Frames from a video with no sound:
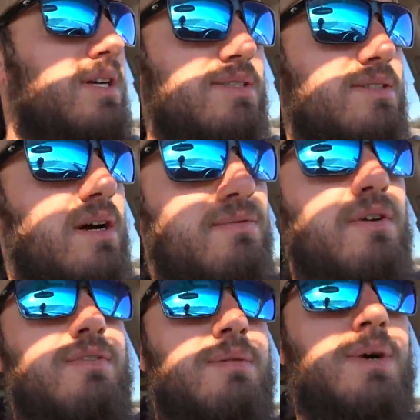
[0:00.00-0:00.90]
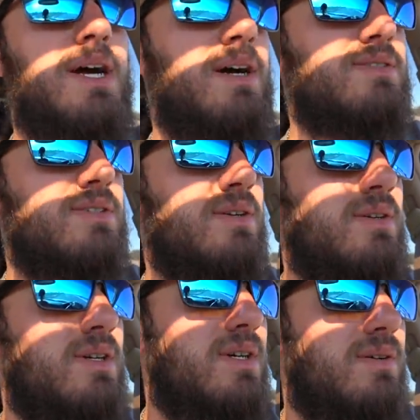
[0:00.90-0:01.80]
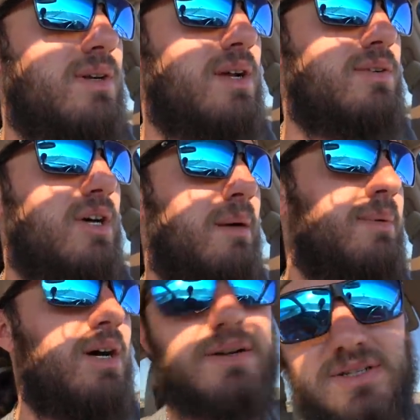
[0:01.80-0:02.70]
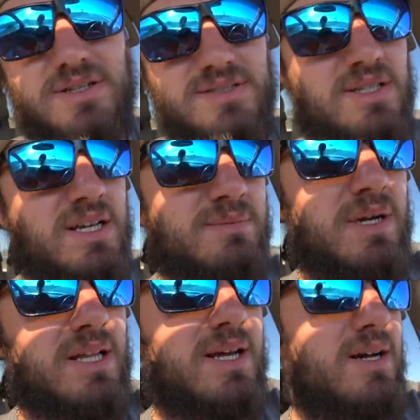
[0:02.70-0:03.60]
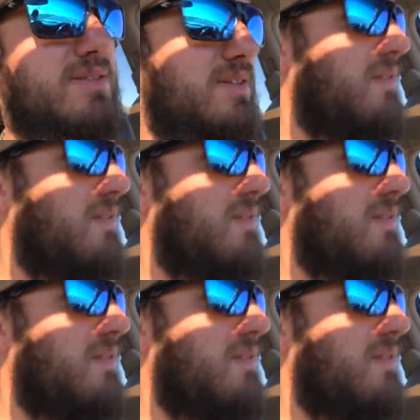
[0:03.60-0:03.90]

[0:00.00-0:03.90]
It's not far from my house. So we're going to go drop it off and then I'll see you guys back at the house.